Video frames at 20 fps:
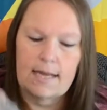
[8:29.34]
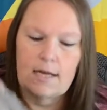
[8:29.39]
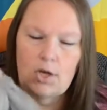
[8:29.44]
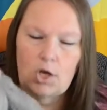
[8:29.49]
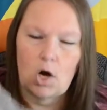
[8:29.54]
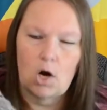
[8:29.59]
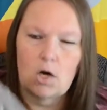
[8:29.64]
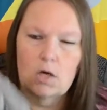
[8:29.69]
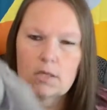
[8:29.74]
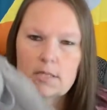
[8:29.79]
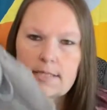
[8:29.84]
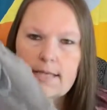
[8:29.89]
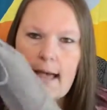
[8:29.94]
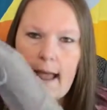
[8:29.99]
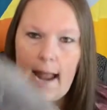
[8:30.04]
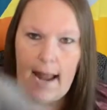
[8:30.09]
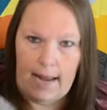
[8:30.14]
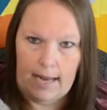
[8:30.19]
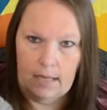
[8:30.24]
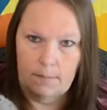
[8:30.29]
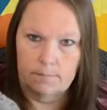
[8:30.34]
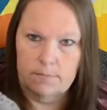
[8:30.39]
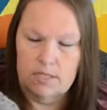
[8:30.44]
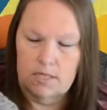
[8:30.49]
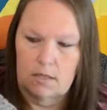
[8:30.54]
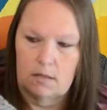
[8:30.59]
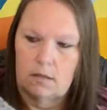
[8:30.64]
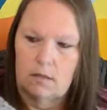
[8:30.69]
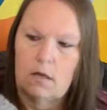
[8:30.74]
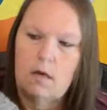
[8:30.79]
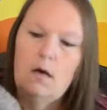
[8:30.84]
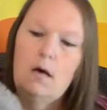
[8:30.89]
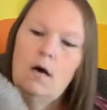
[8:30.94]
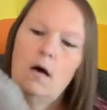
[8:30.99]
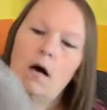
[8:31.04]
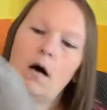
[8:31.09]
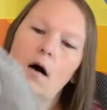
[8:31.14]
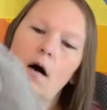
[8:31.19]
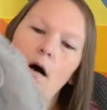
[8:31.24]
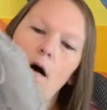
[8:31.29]
Yarns Hampton.
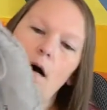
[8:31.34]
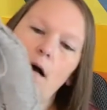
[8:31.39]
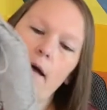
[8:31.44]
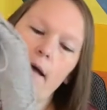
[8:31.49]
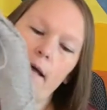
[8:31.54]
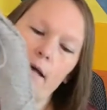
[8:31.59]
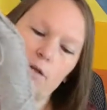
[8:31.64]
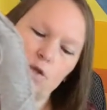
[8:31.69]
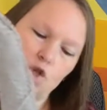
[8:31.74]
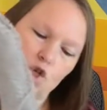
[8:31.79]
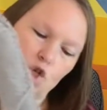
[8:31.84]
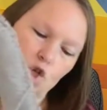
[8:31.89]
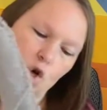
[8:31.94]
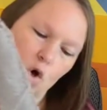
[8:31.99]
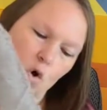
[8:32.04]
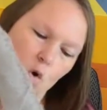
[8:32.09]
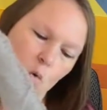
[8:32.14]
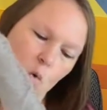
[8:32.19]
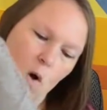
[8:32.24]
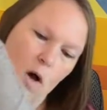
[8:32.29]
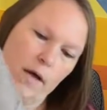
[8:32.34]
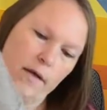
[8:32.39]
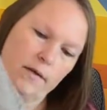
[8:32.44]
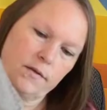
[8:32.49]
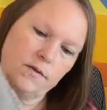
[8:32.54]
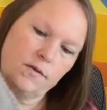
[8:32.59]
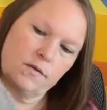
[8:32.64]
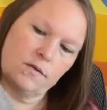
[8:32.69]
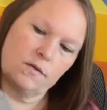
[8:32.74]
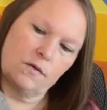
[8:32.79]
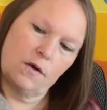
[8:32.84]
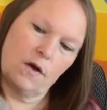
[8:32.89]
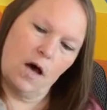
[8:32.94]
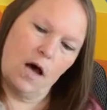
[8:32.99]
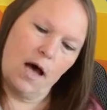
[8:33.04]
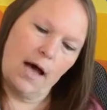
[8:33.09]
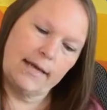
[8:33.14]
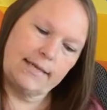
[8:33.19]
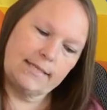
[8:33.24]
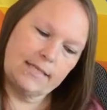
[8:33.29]
And so
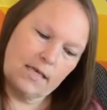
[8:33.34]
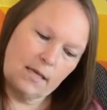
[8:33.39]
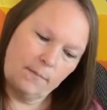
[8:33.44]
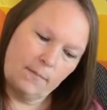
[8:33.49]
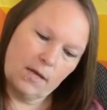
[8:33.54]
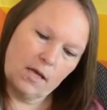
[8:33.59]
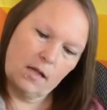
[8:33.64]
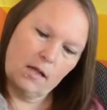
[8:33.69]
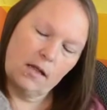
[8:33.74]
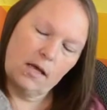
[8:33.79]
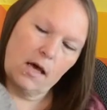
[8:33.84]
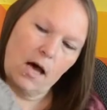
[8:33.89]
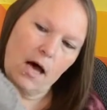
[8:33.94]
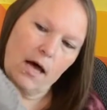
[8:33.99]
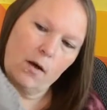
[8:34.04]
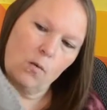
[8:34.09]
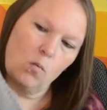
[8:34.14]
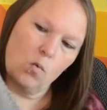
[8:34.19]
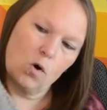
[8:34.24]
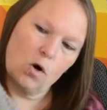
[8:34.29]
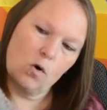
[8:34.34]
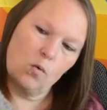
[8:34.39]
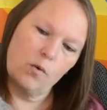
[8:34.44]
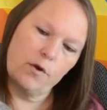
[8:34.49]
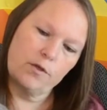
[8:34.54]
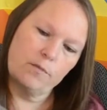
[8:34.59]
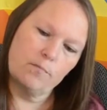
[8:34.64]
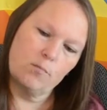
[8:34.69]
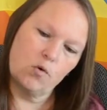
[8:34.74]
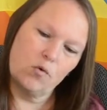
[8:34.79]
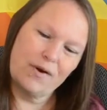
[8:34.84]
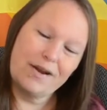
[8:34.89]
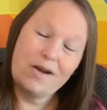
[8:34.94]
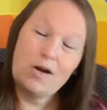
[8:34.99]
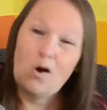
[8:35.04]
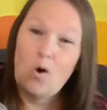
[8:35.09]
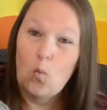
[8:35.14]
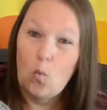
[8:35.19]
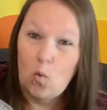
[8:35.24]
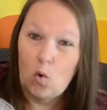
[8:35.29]
I typically work with
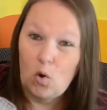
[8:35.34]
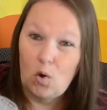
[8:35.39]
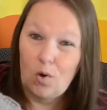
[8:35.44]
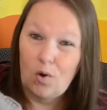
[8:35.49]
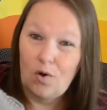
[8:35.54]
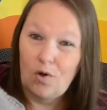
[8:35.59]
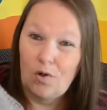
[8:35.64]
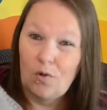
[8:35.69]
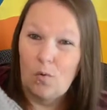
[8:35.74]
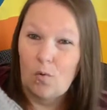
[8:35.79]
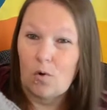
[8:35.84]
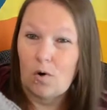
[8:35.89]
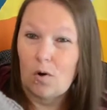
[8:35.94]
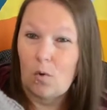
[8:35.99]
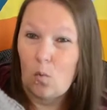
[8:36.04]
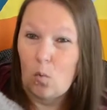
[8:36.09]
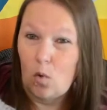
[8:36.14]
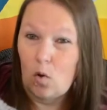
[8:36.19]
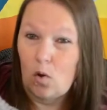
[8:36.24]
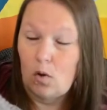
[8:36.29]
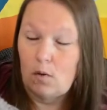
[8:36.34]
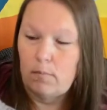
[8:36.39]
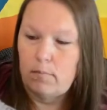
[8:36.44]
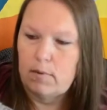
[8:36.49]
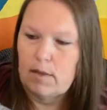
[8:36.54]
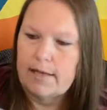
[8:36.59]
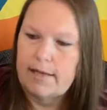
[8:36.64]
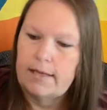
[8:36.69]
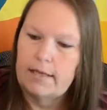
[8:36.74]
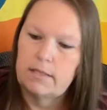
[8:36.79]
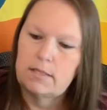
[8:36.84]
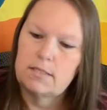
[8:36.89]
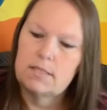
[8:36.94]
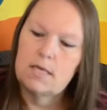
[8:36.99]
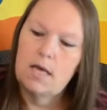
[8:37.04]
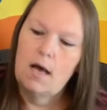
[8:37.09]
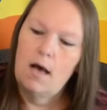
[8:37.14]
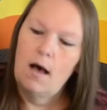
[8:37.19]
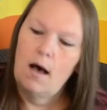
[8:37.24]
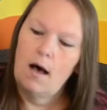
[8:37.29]
merino wool or a wool blend.
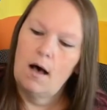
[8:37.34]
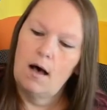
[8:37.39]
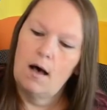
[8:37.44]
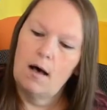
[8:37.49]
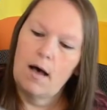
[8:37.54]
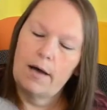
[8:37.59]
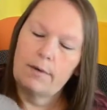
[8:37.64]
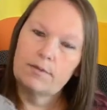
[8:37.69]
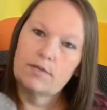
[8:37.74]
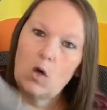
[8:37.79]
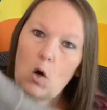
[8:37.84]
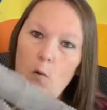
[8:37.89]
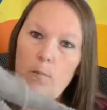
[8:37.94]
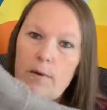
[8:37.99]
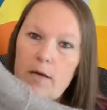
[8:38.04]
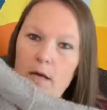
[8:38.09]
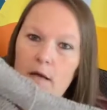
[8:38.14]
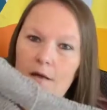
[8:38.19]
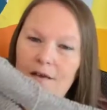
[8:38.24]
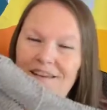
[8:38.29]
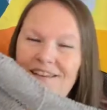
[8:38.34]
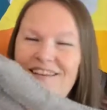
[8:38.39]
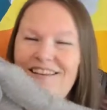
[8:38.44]
I was hoping,